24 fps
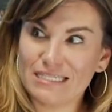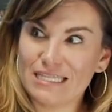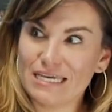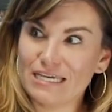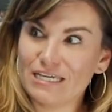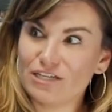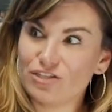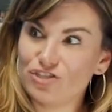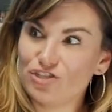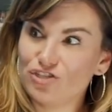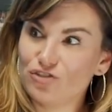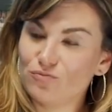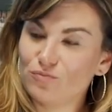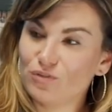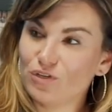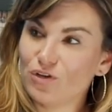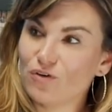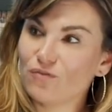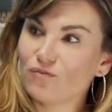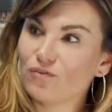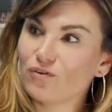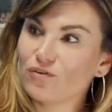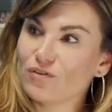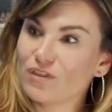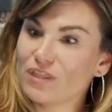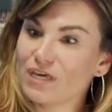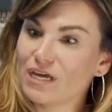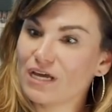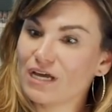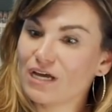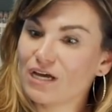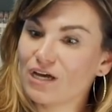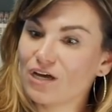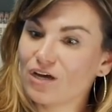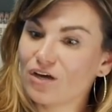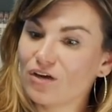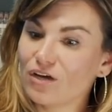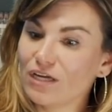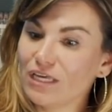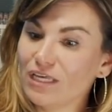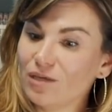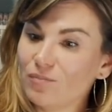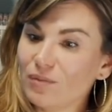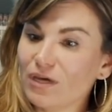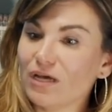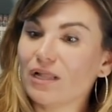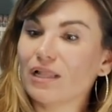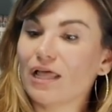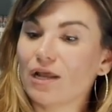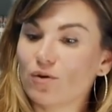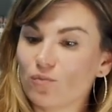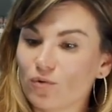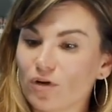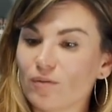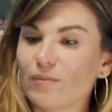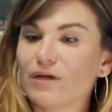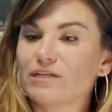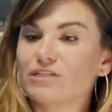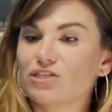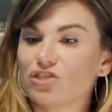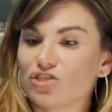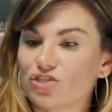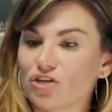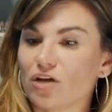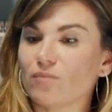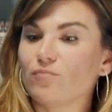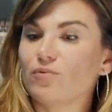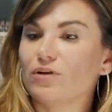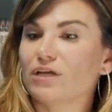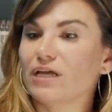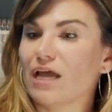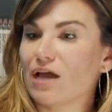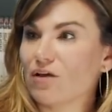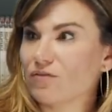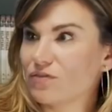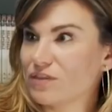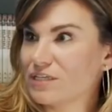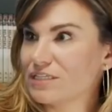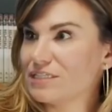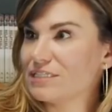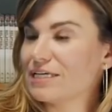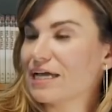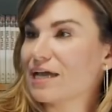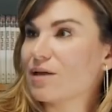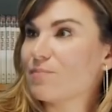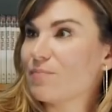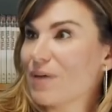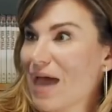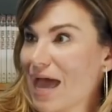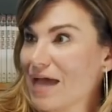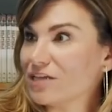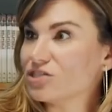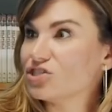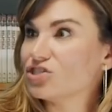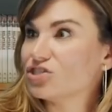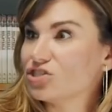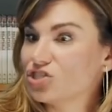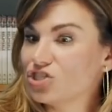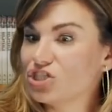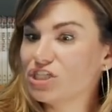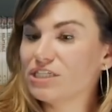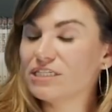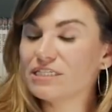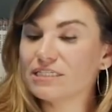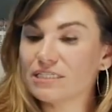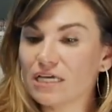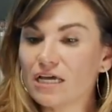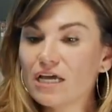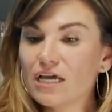they can shoot me over their email, and we're about to start putting out the second batch. I